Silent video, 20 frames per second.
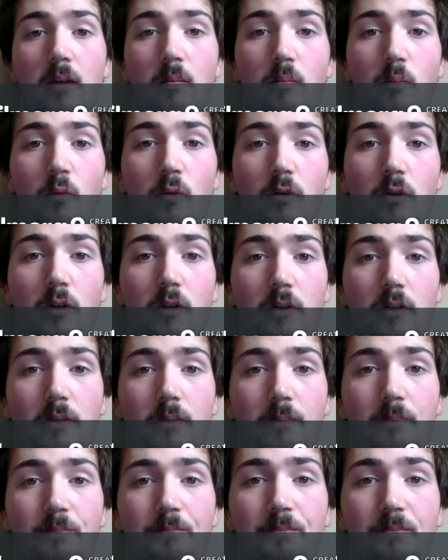more
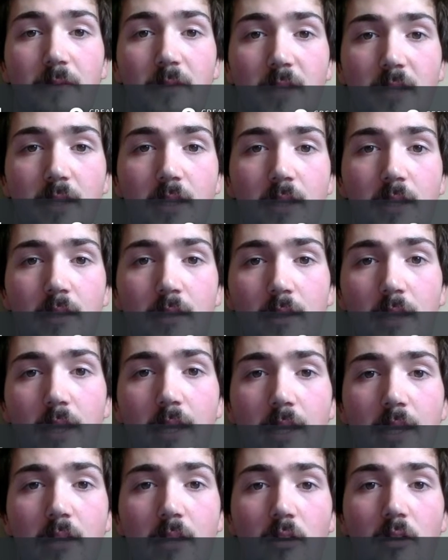
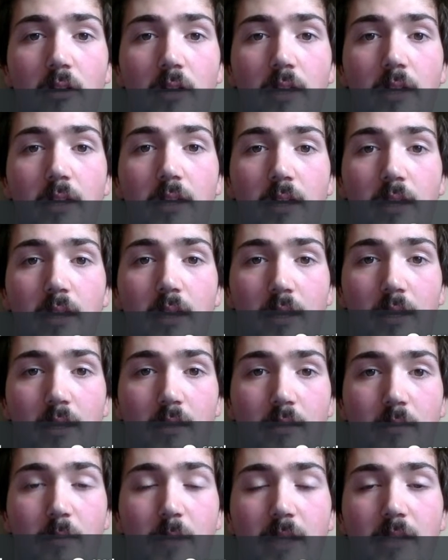like archaea
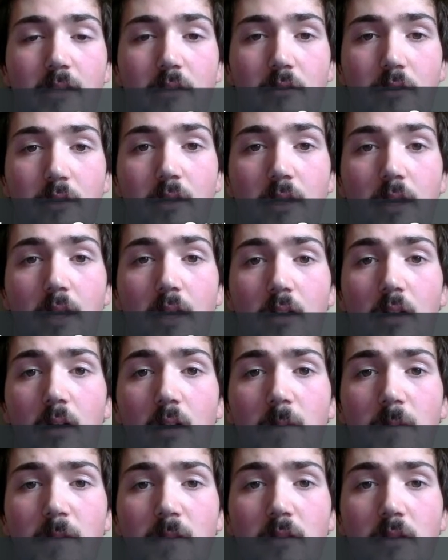and bacteria and
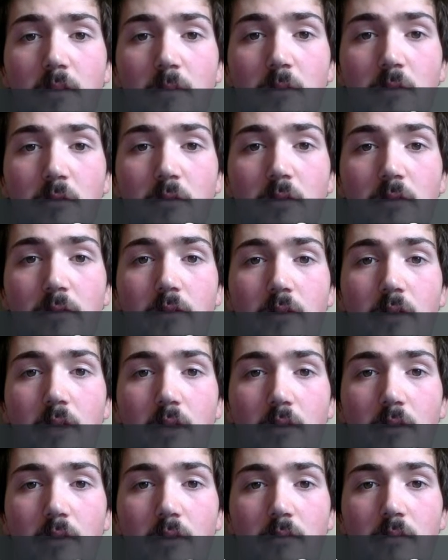opposite to the majority of
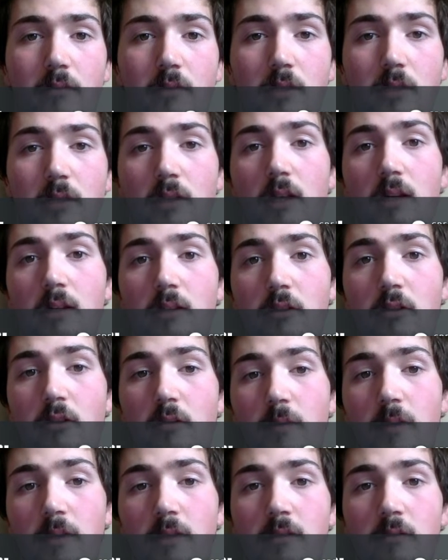eukaryotes, such as us
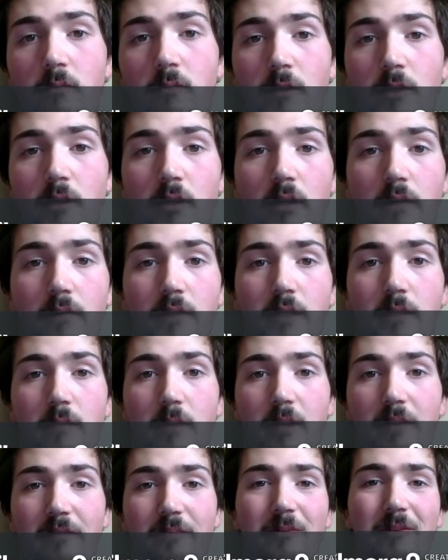humans, which are obviously
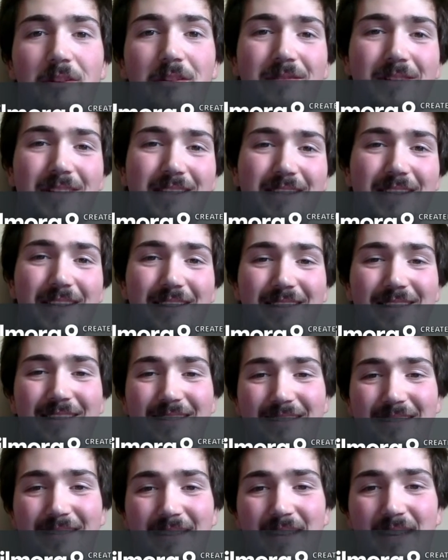made of more than one cell.
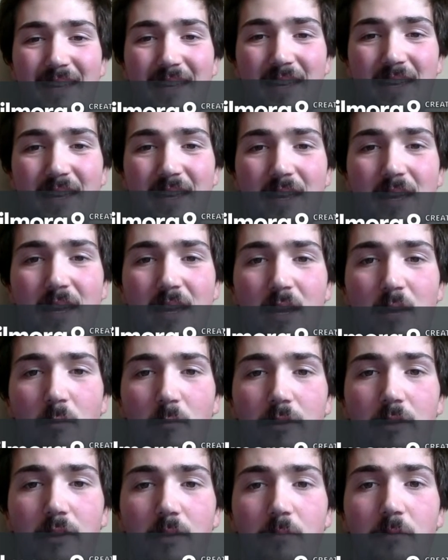
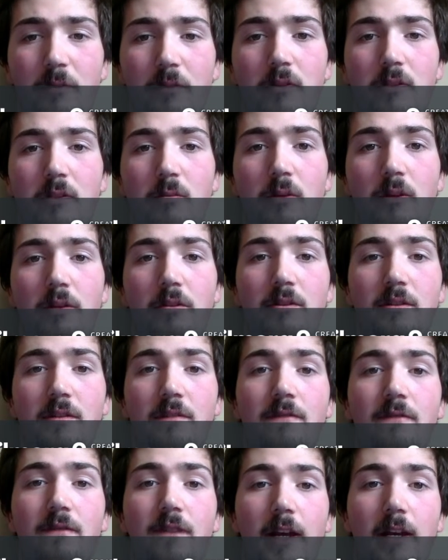Within the protozoa, there's a
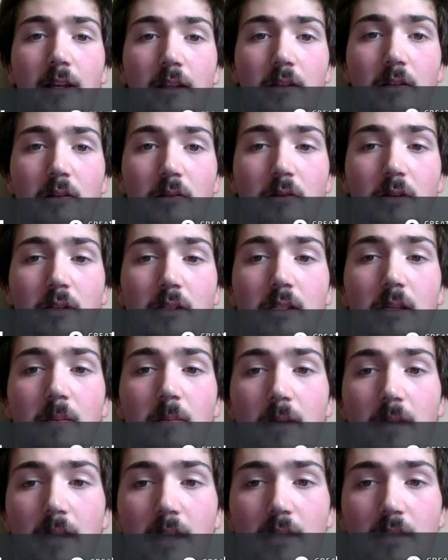phyla or
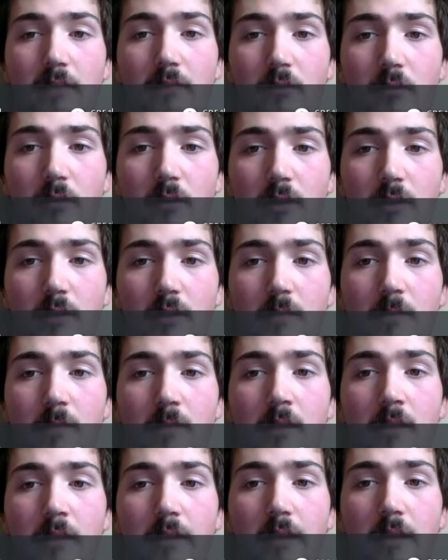subclass of
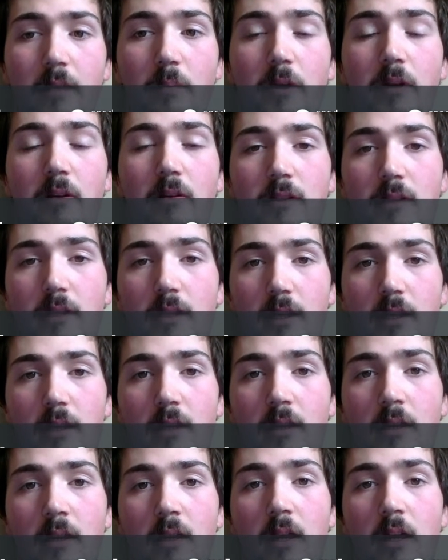organisms that are parasitic.
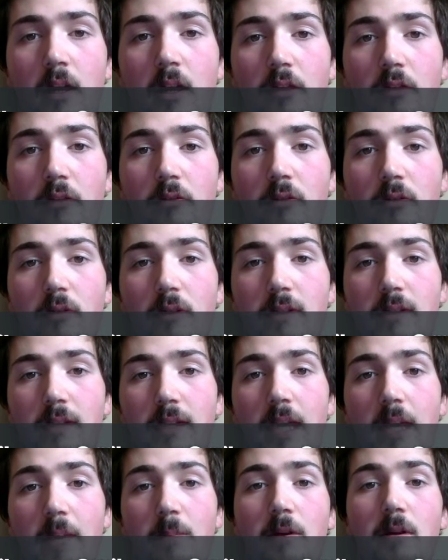They're known as the
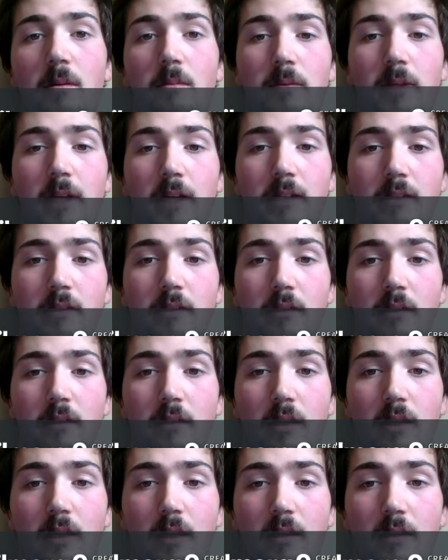apocomplexa,
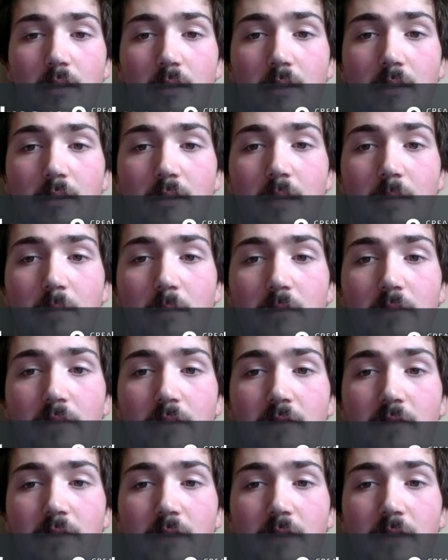and an example of a